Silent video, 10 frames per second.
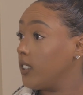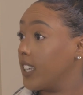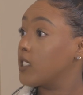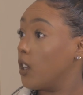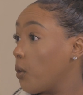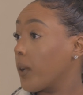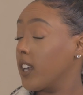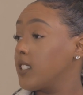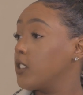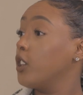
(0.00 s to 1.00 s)
Like
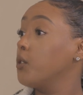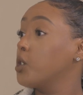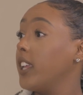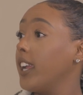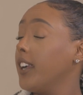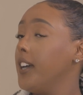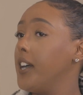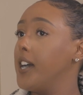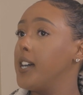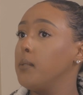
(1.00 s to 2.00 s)
self-awareness is a huge thing.
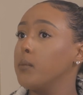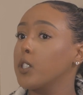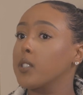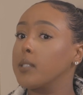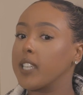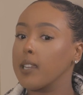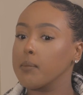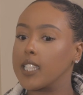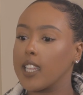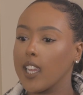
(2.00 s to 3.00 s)
So
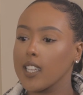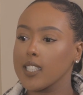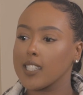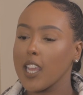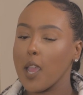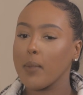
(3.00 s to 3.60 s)
sometimes things